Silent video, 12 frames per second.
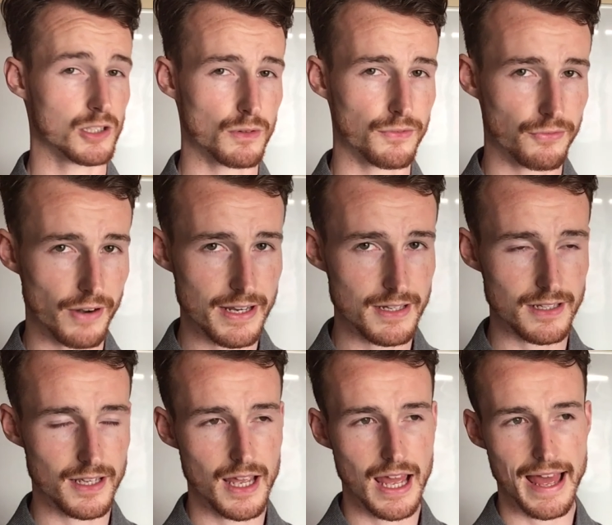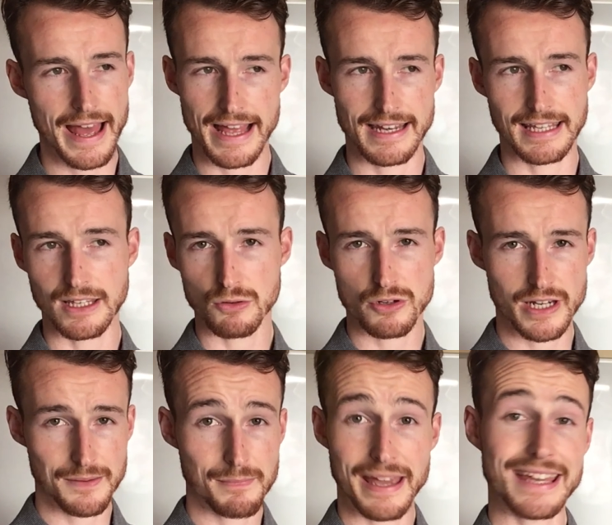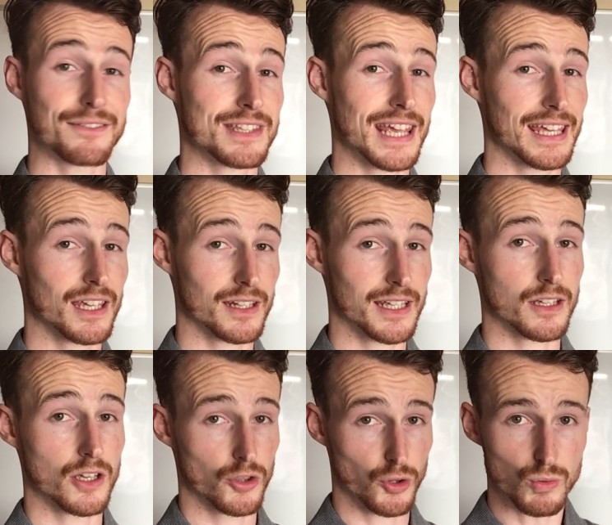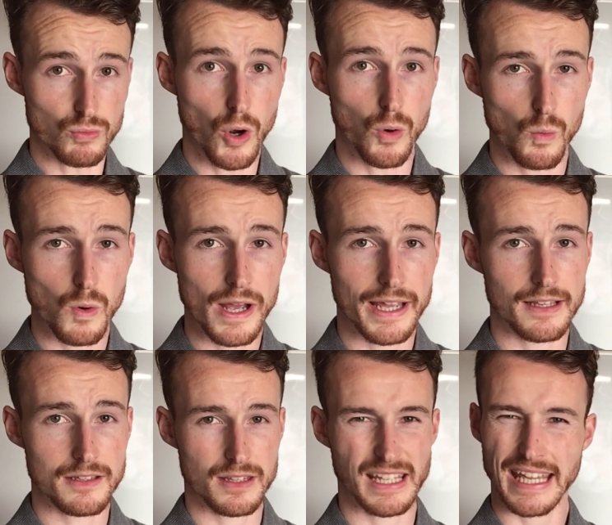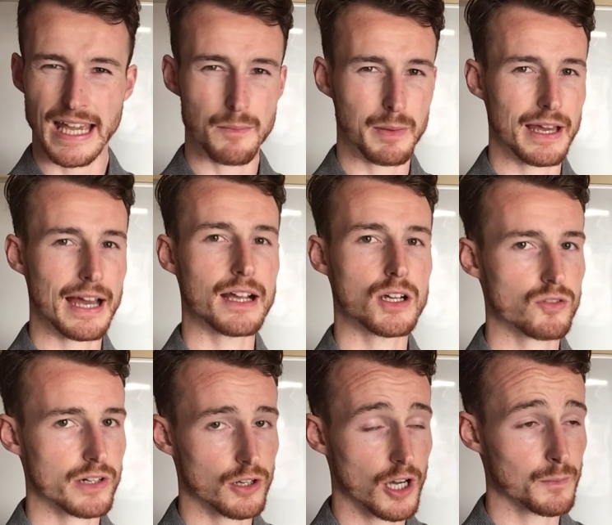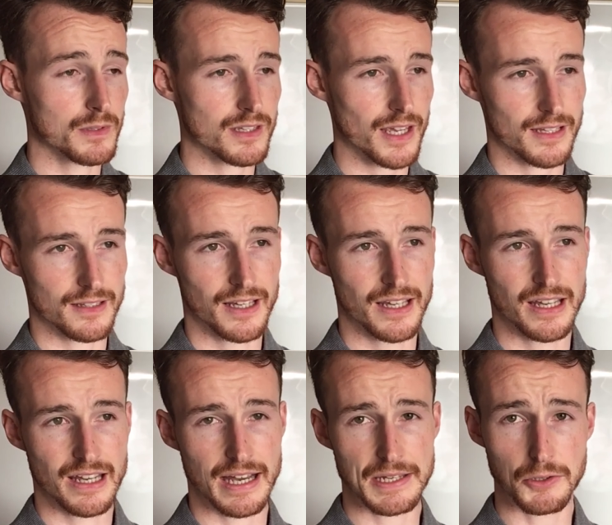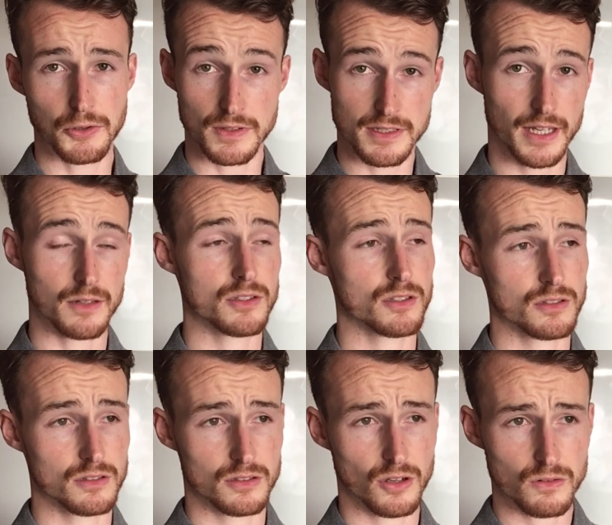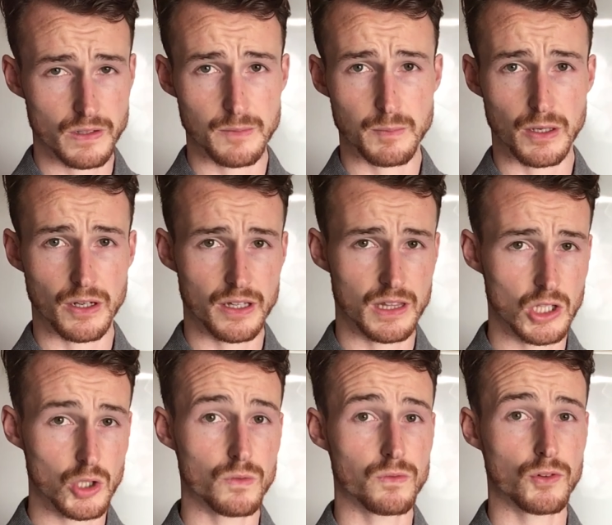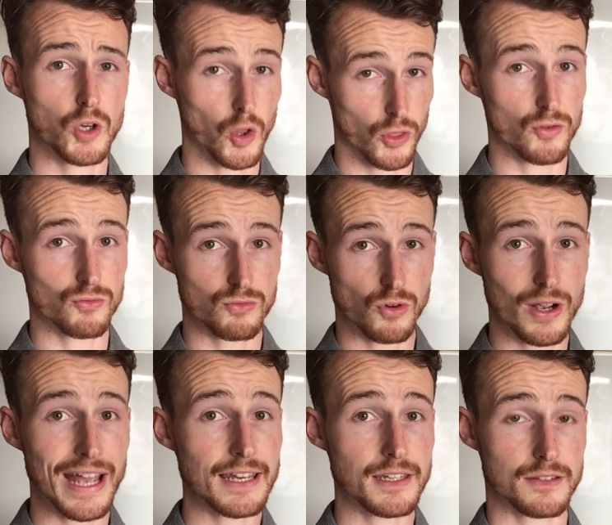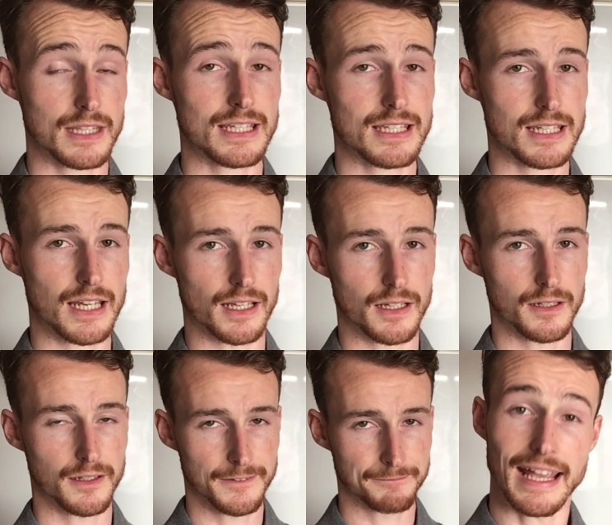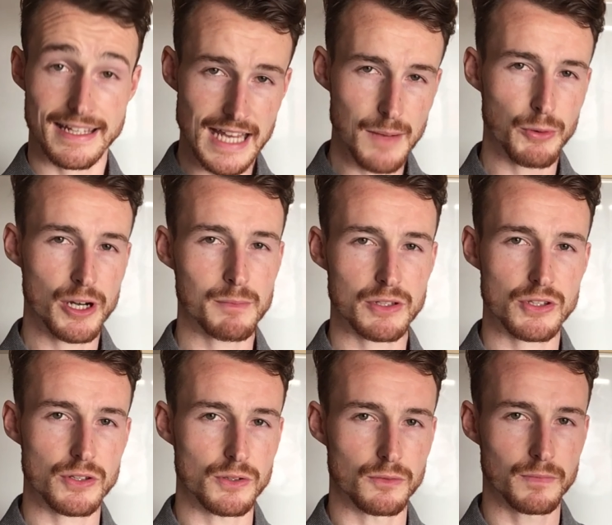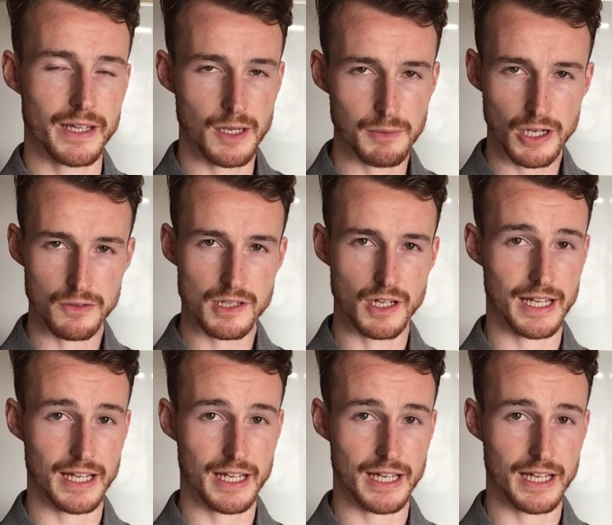to a friend and he or she may have taken it the wrong way. So they get a bit angry or upset and you could say, sorry, but I think you've got the wrong end of the stick. Example number 2. Here we're going to look